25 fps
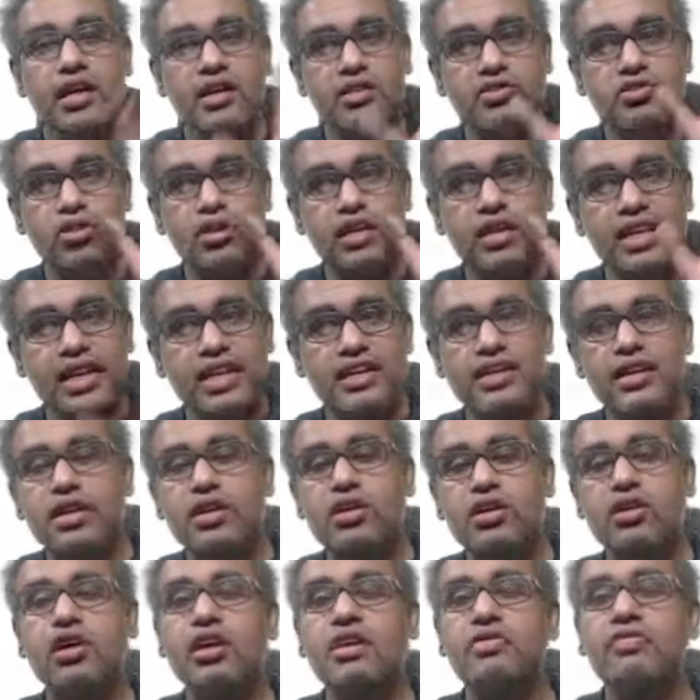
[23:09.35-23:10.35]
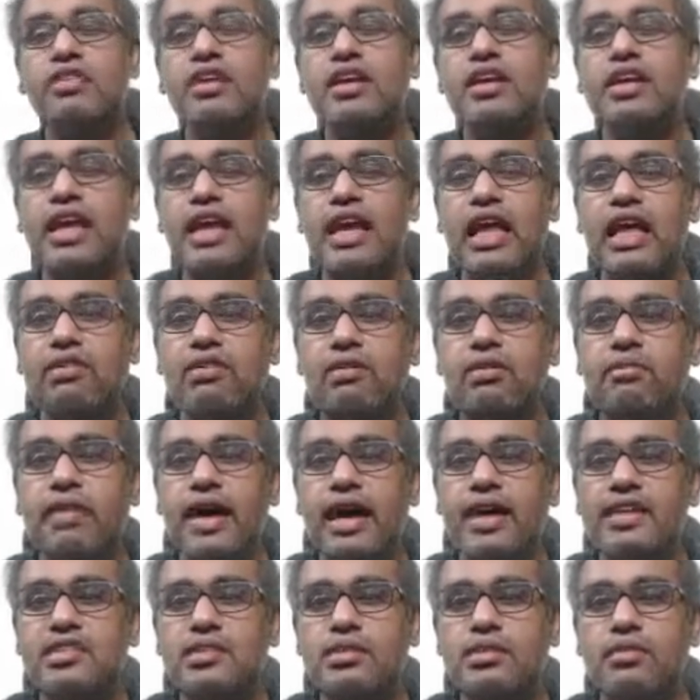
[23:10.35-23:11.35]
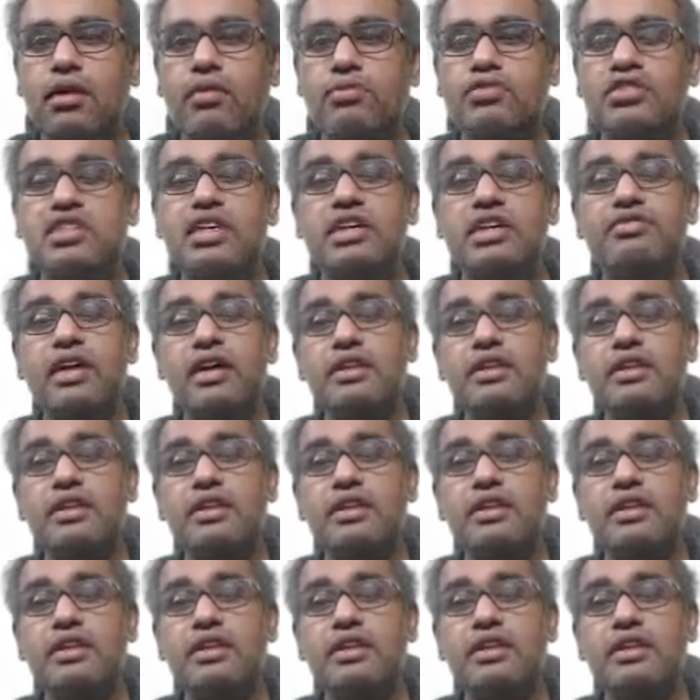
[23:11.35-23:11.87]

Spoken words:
So lateral cord can have a maximum of C5,